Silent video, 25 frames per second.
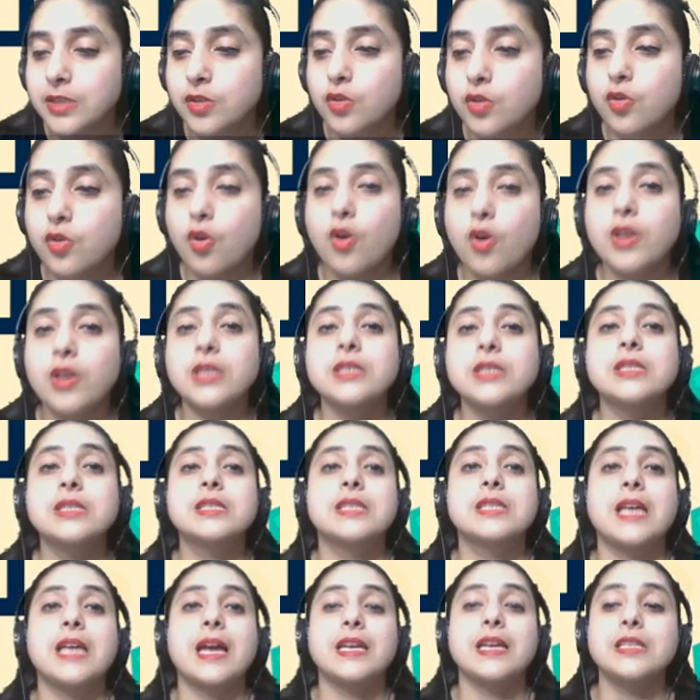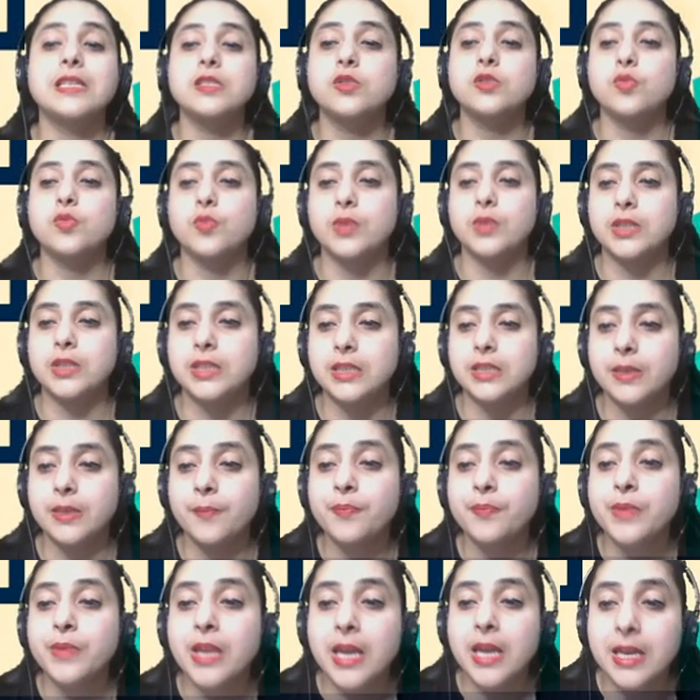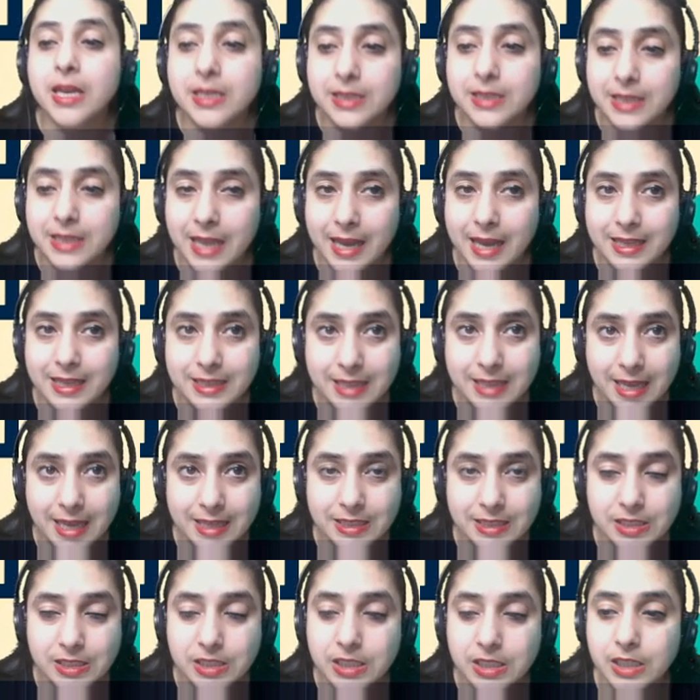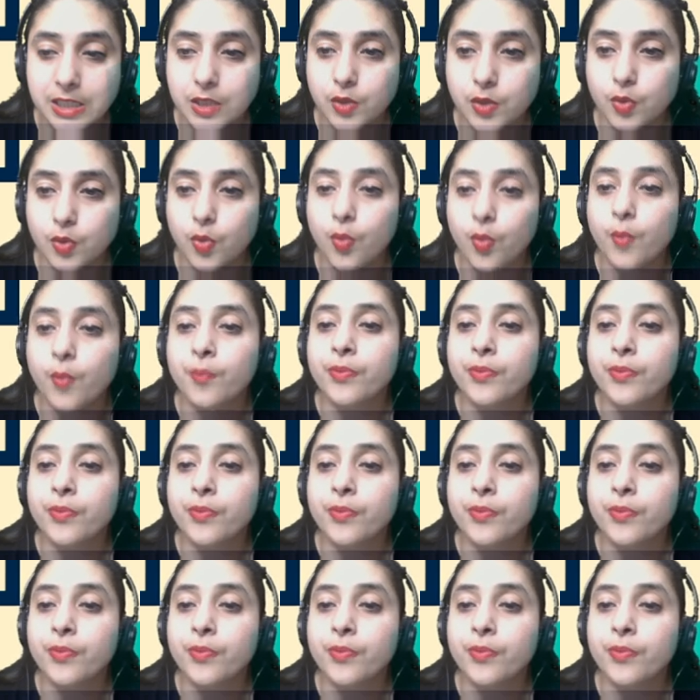coincides with the line at 0,